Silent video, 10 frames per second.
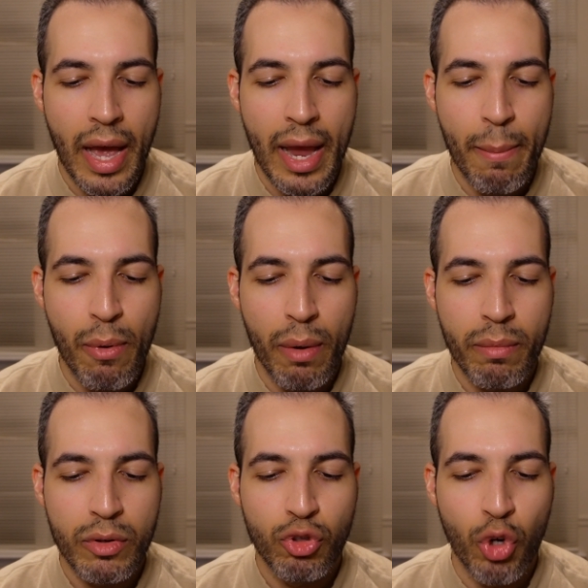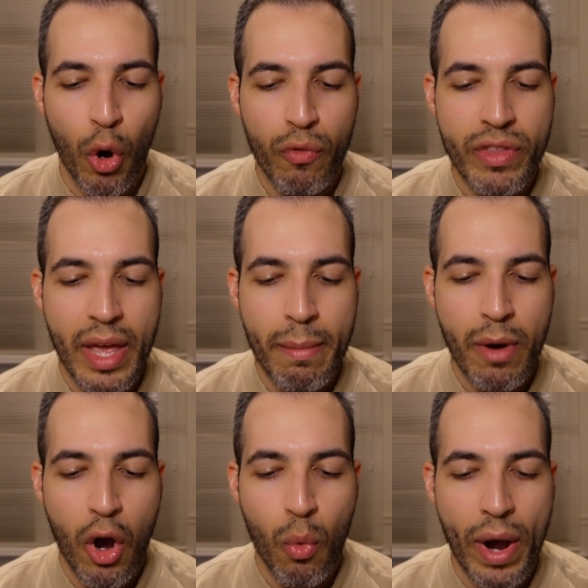Abram drove
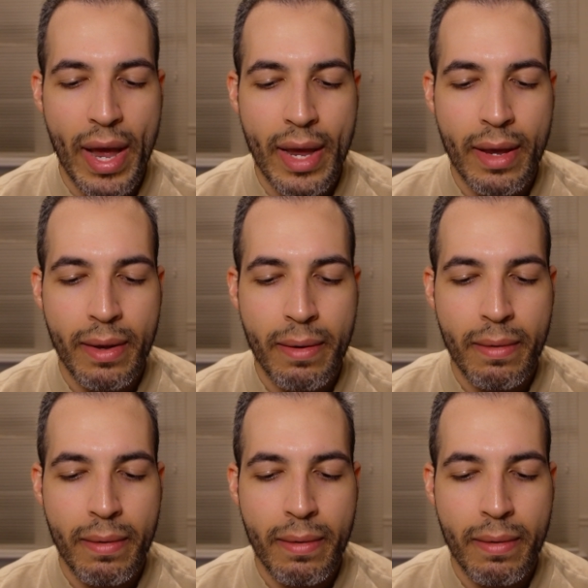them away.